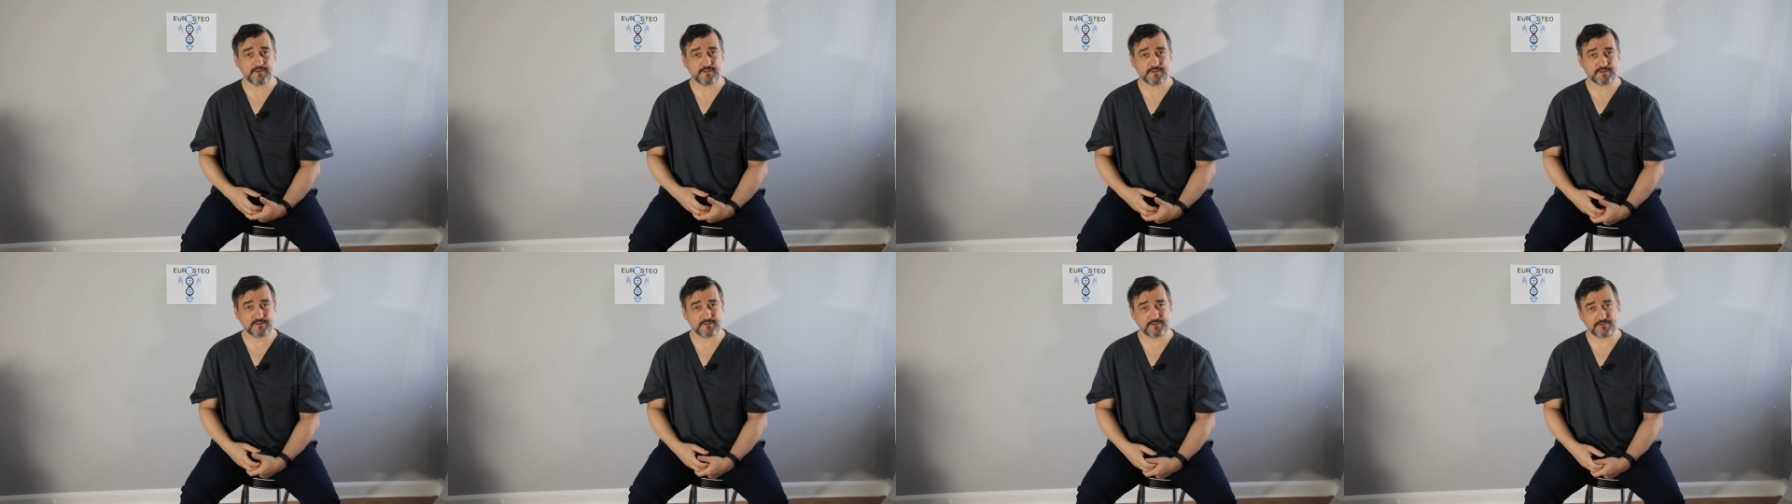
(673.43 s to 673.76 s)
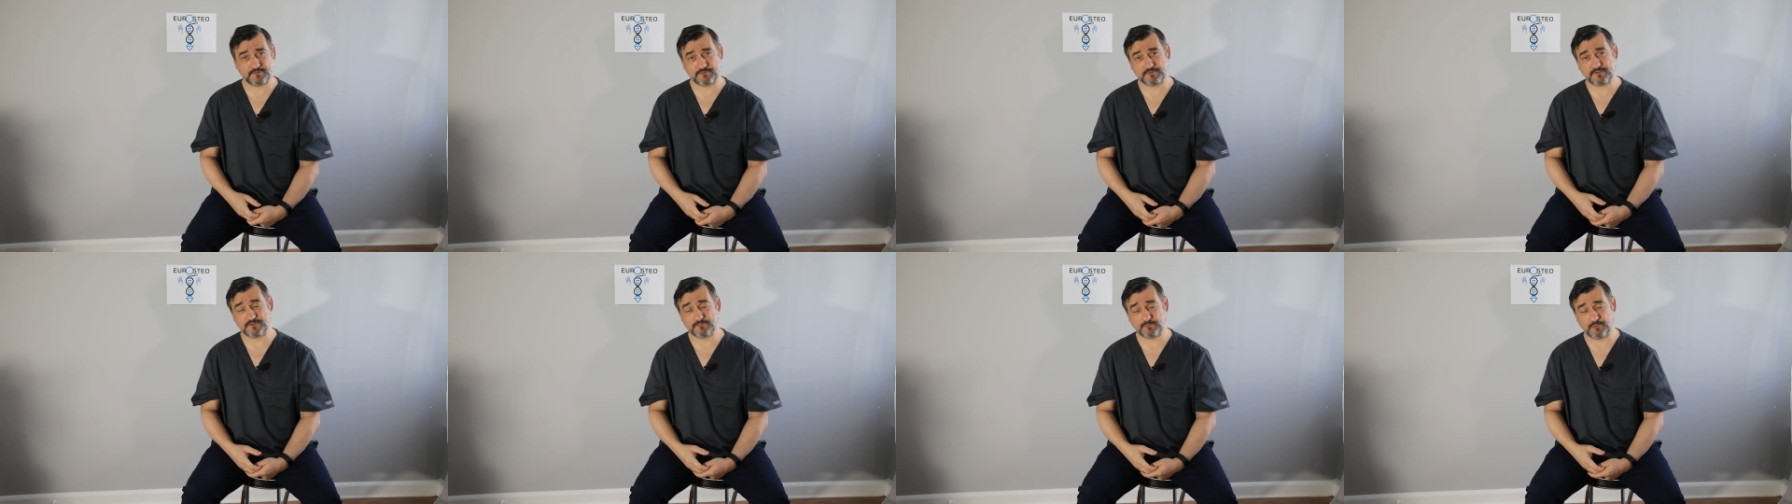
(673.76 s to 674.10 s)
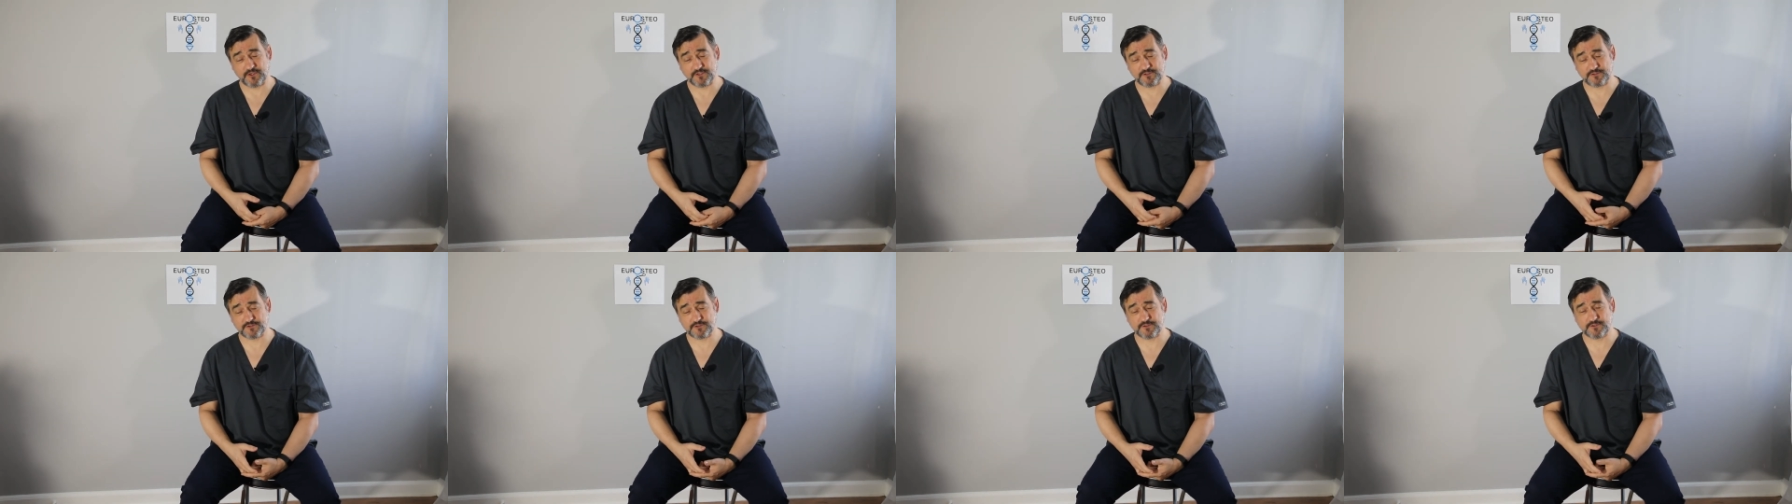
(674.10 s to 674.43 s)
So in
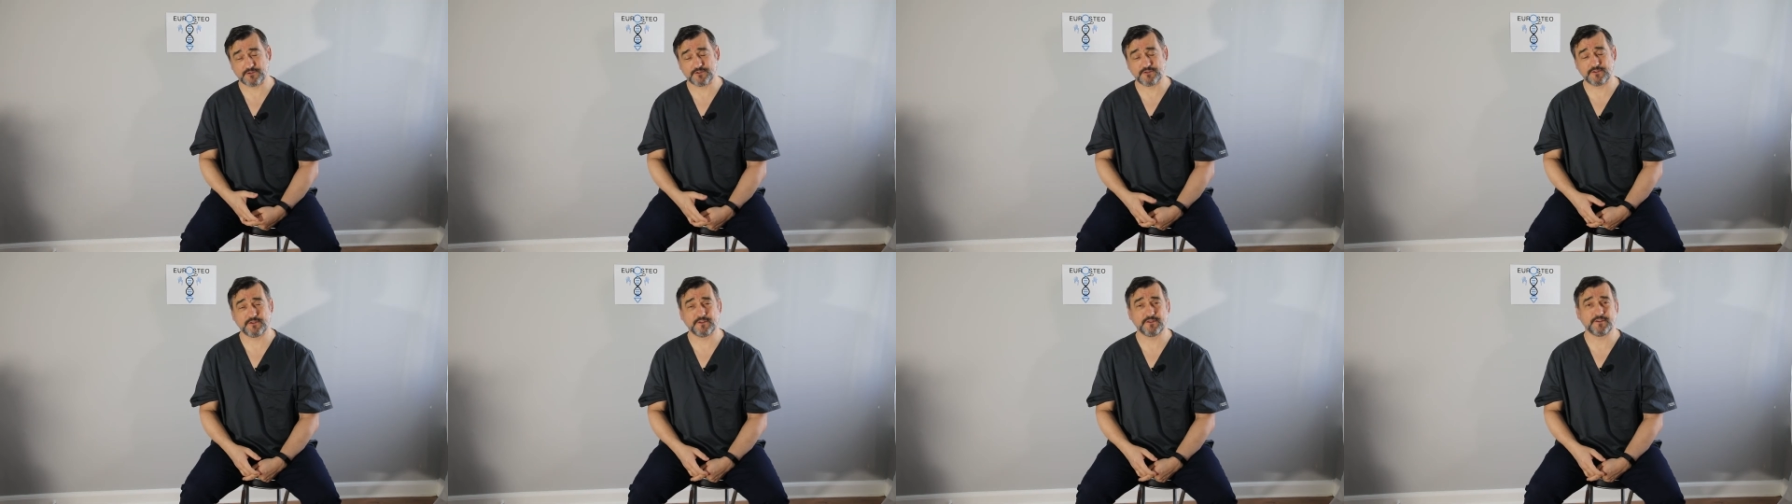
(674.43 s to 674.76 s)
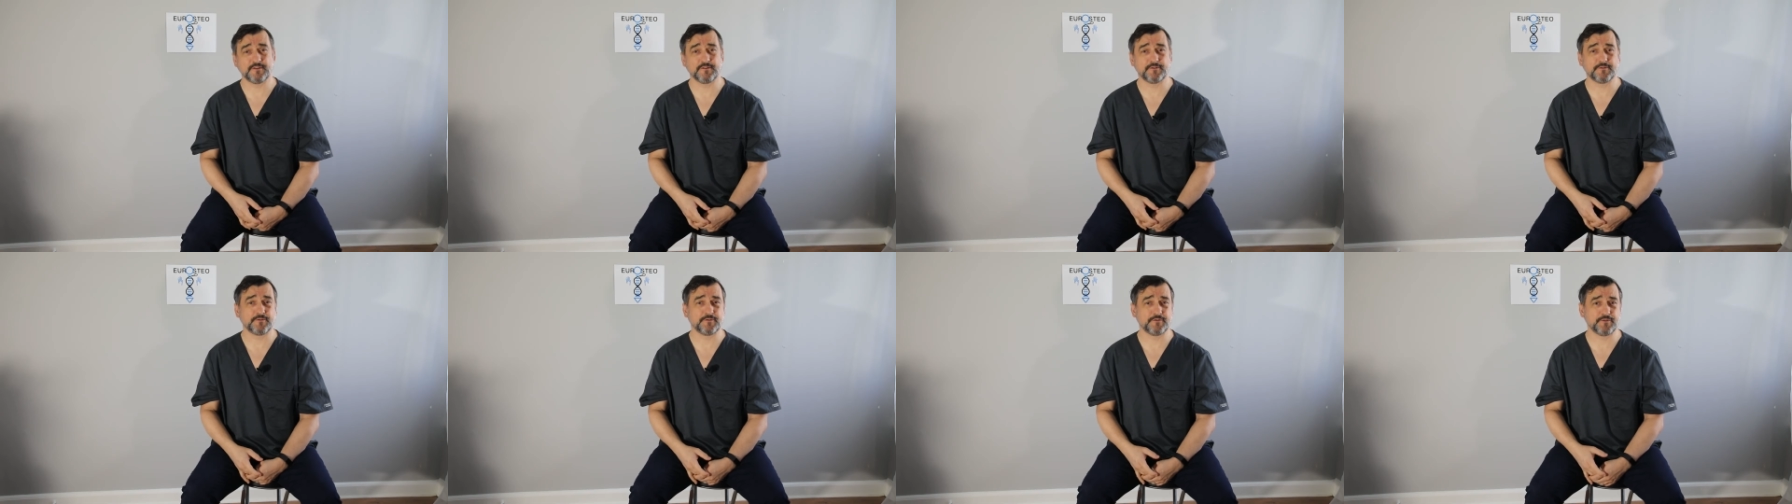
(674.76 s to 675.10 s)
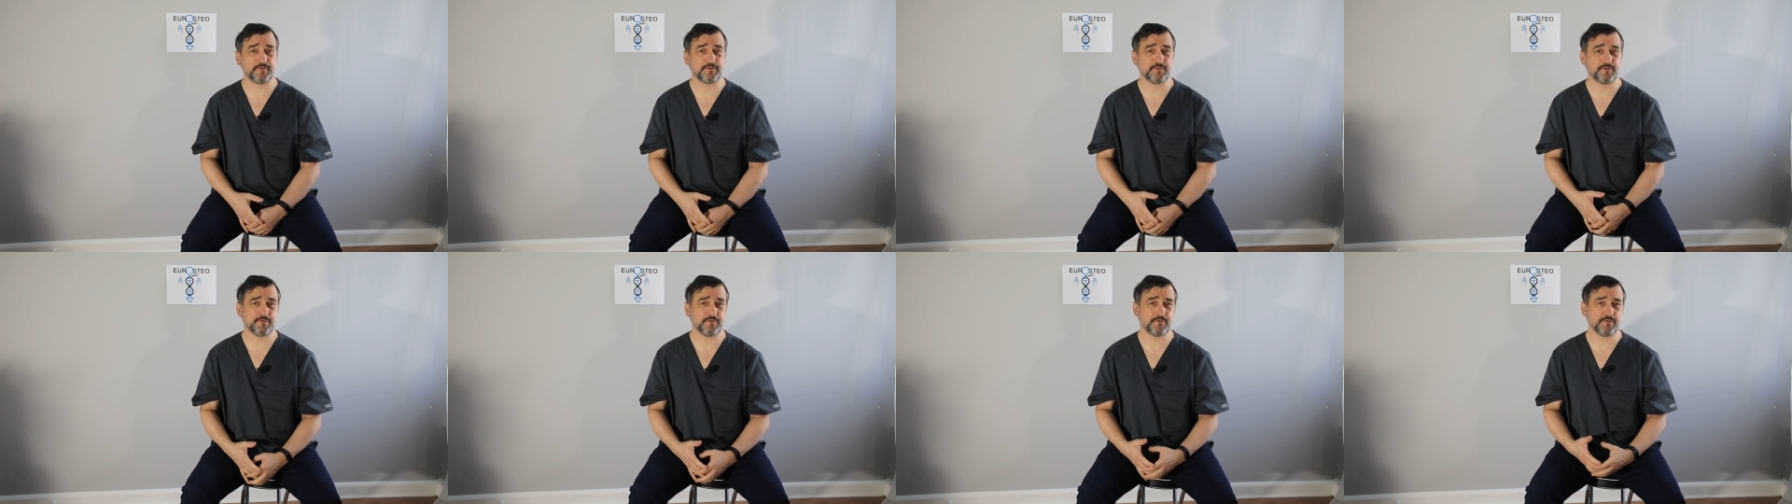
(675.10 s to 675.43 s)
winter,
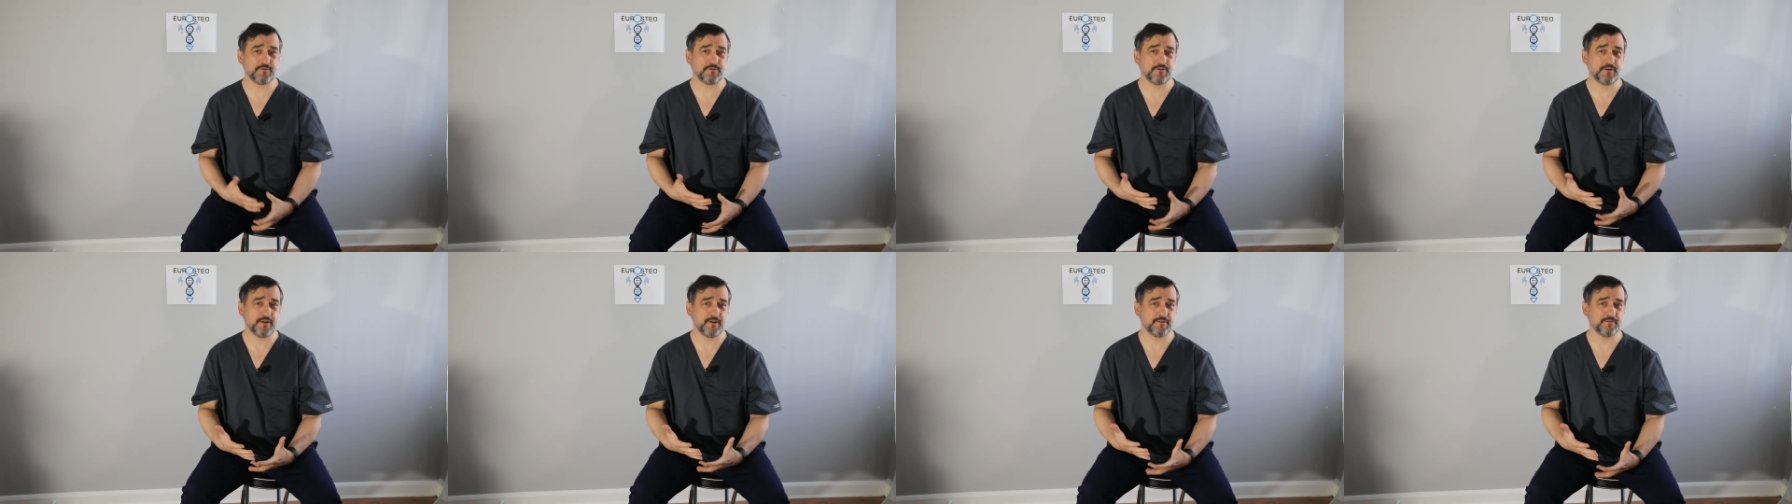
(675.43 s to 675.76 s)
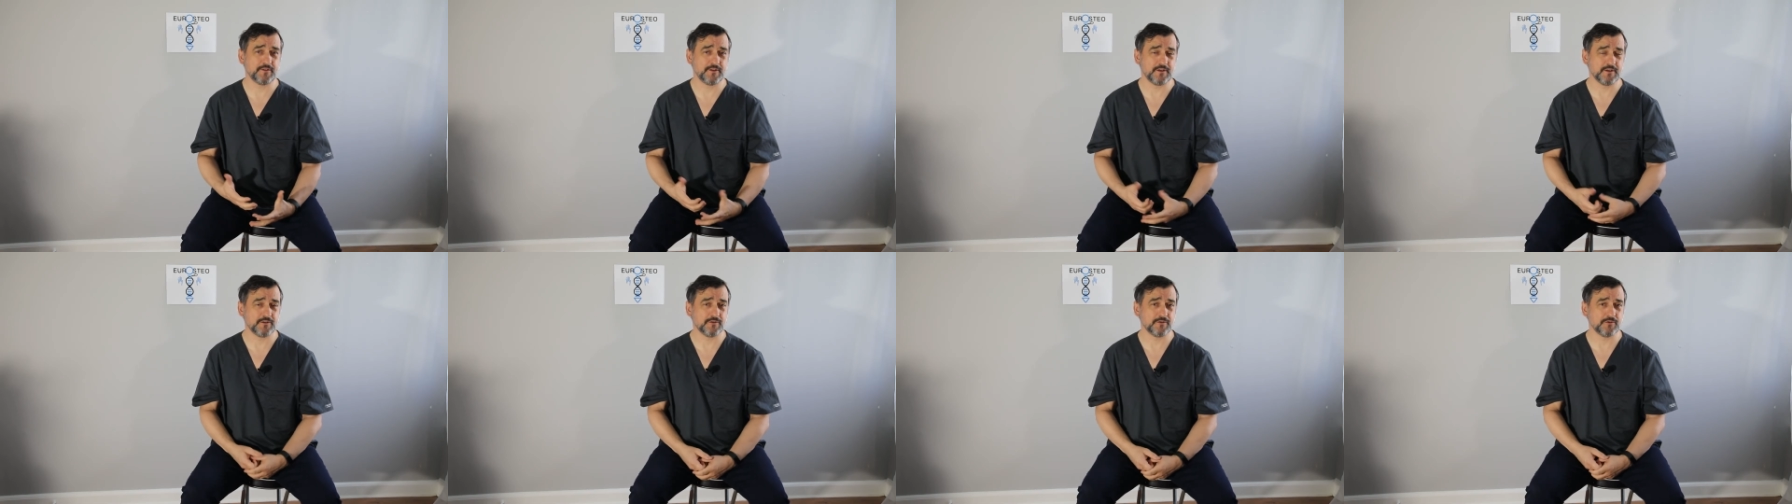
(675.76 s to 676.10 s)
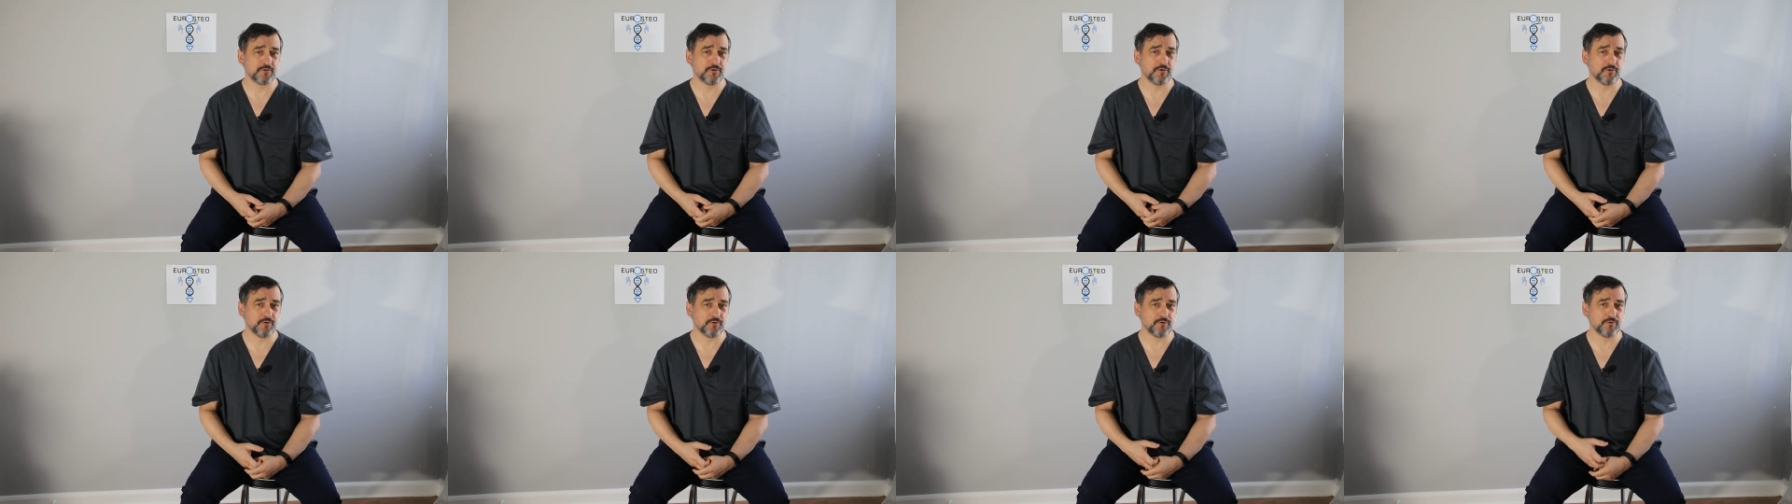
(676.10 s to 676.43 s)
if you have a little
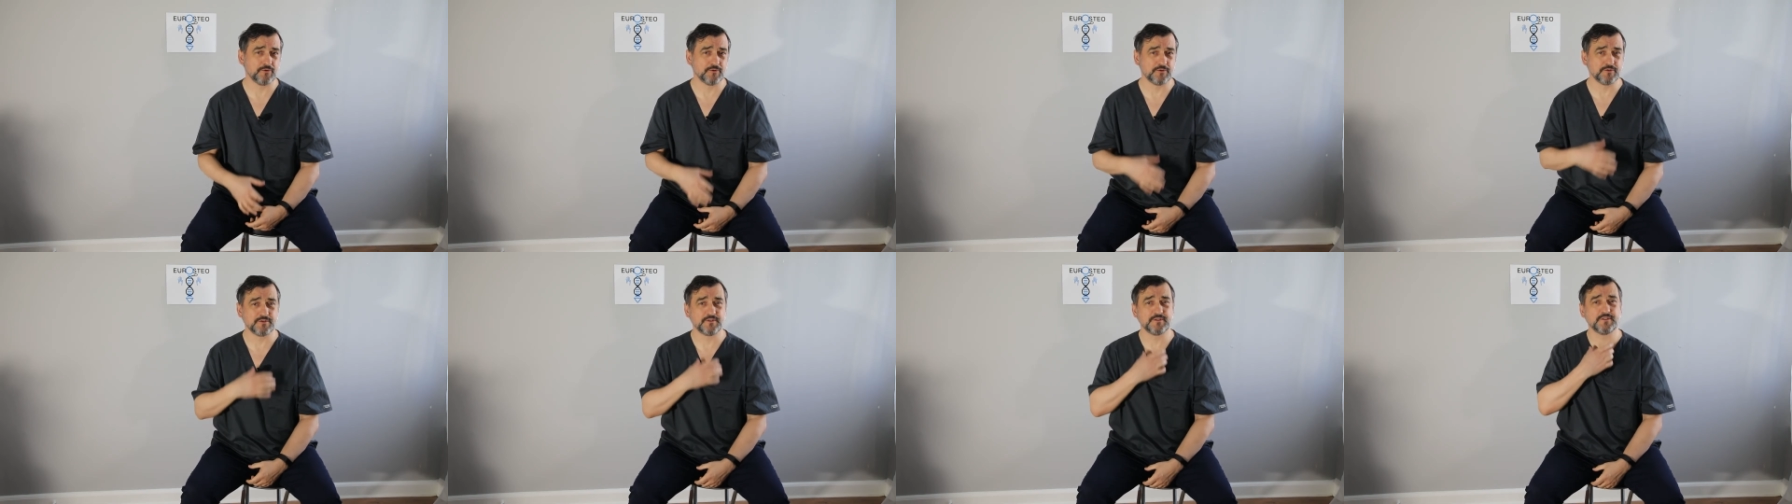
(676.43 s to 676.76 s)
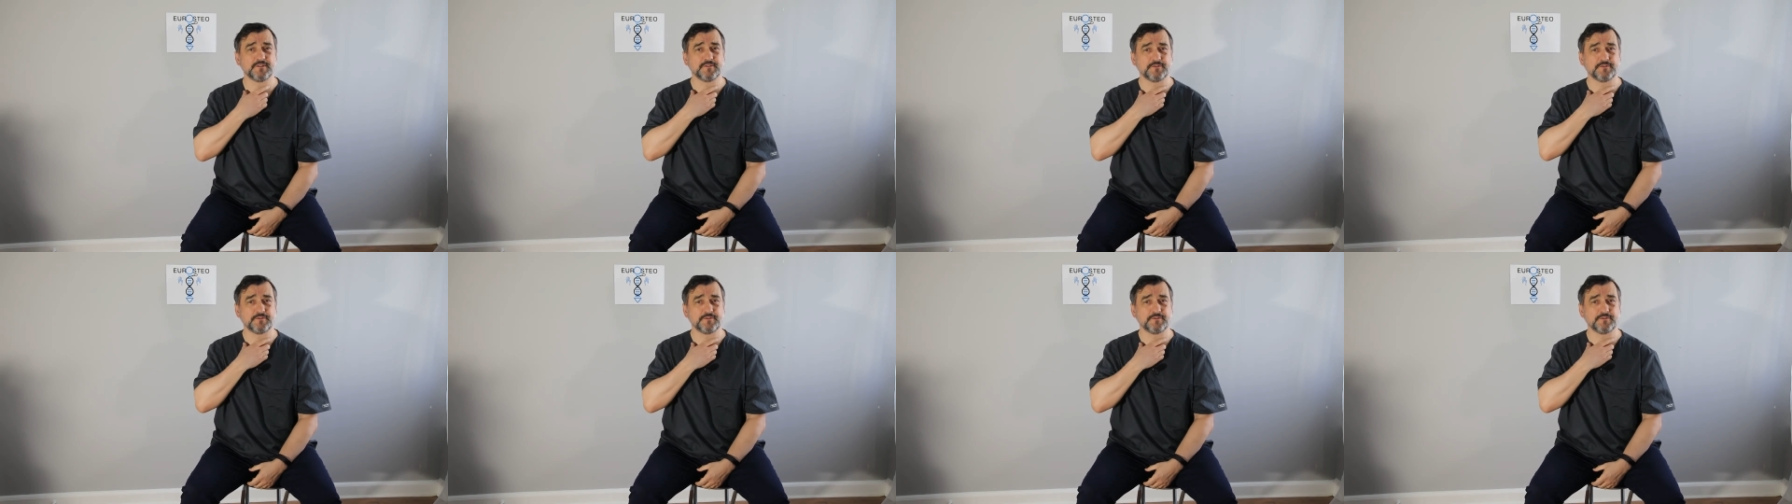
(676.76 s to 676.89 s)
cold,